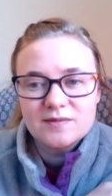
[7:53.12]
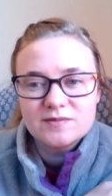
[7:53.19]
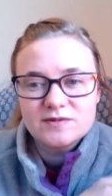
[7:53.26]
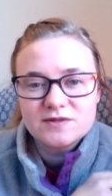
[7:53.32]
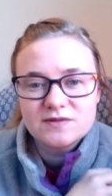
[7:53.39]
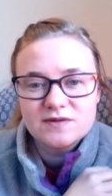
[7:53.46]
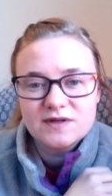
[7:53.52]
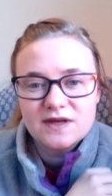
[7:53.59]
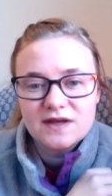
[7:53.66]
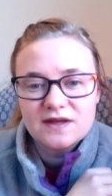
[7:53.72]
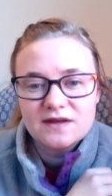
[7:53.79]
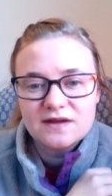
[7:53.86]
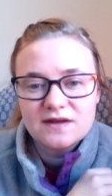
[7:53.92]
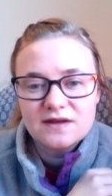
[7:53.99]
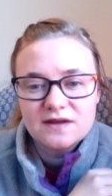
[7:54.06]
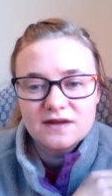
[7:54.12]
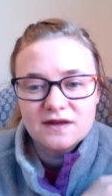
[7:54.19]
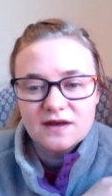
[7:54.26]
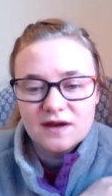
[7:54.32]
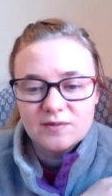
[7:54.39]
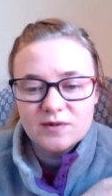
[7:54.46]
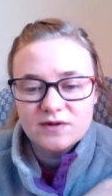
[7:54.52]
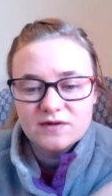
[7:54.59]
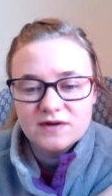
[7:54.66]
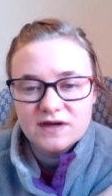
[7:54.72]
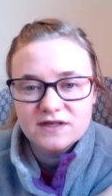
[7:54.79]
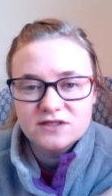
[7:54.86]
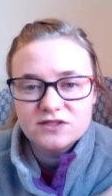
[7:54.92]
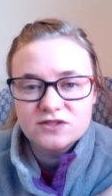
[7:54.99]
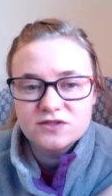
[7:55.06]
So again, I want you
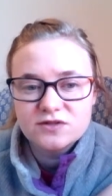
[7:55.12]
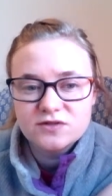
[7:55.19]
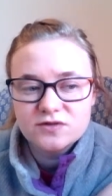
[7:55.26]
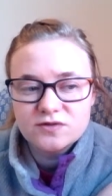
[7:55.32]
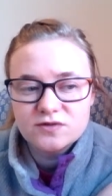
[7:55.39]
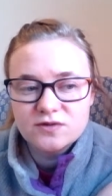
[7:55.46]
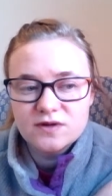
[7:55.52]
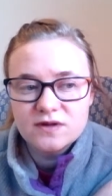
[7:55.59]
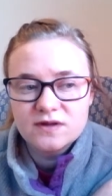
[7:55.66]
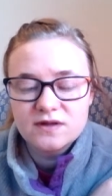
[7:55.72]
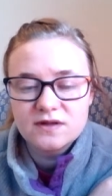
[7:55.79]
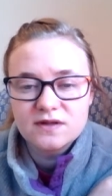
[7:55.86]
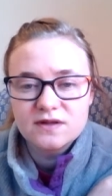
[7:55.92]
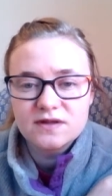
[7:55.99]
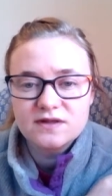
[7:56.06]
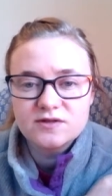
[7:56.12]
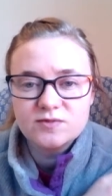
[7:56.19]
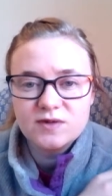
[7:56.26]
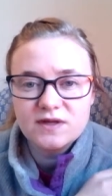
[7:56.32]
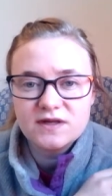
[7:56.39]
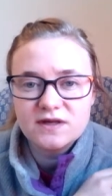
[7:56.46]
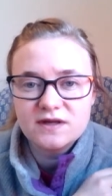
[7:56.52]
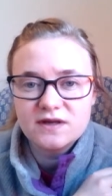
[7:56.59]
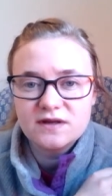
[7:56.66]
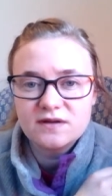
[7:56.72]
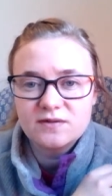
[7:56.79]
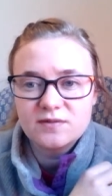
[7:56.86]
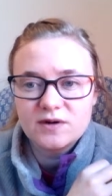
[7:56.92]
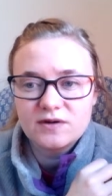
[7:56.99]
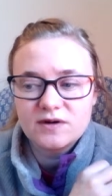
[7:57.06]
guys to, this weekend
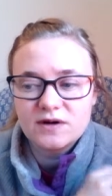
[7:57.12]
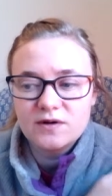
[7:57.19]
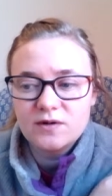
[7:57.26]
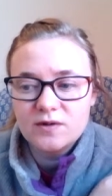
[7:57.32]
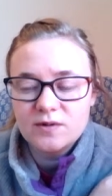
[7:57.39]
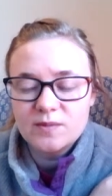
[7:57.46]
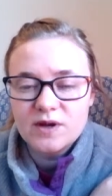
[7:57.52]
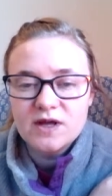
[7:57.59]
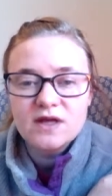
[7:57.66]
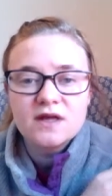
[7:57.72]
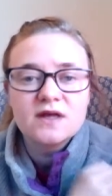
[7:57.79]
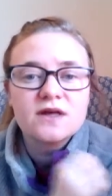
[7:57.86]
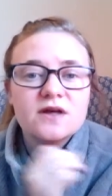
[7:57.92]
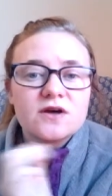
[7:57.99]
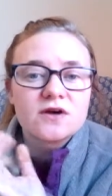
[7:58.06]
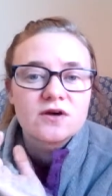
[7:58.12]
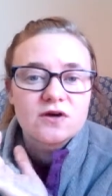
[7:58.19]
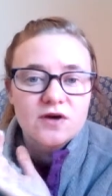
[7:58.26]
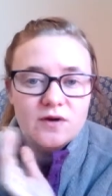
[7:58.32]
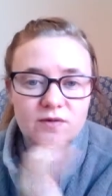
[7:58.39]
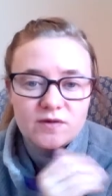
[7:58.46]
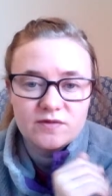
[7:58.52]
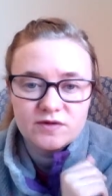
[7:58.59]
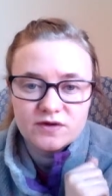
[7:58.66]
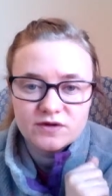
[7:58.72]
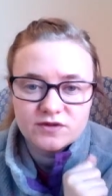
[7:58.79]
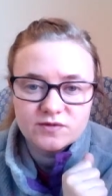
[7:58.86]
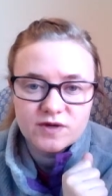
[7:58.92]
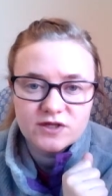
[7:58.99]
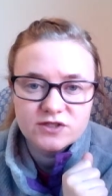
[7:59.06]
while you're at home, go over your
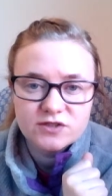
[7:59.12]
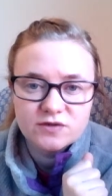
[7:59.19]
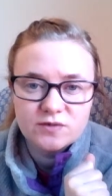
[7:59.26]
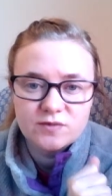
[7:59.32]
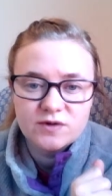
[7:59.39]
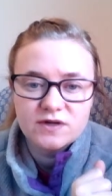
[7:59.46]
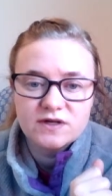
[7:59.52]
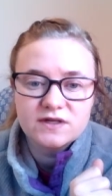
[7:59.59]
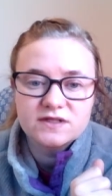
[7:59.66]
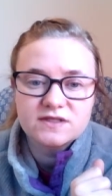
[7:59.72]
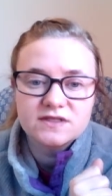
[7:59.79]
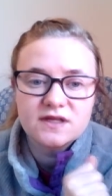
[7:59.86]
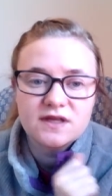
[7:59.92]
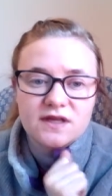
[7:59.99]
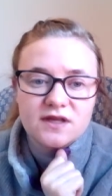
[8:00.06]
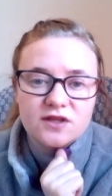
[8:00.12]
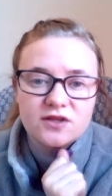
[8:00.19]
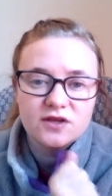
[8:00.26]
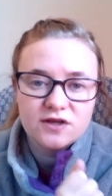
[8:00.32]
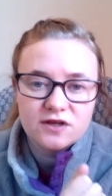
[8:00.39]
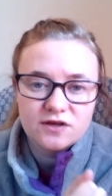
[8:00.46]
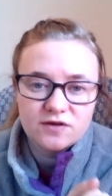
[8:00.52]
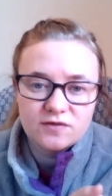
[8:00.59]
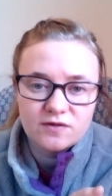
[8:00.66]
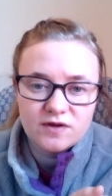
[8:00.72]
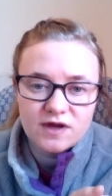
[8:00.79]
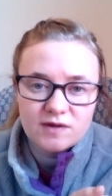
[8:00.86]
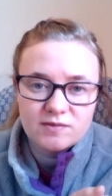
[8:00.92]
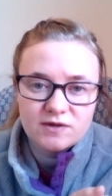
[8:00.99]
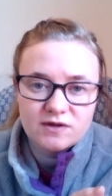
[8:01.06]
directional words, look in your
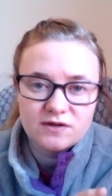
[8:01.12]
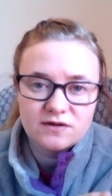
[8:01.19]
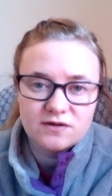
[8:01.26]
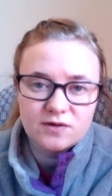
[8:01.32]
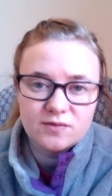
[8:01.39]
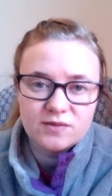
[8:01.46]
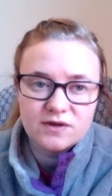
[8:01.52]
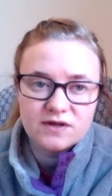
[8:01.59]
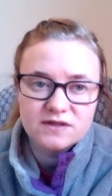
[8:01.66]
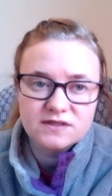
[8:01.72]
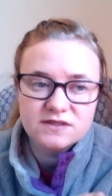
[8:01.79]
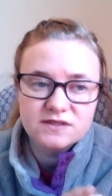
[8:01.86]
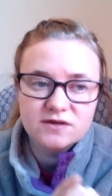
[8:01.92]
vocabulary notebooks,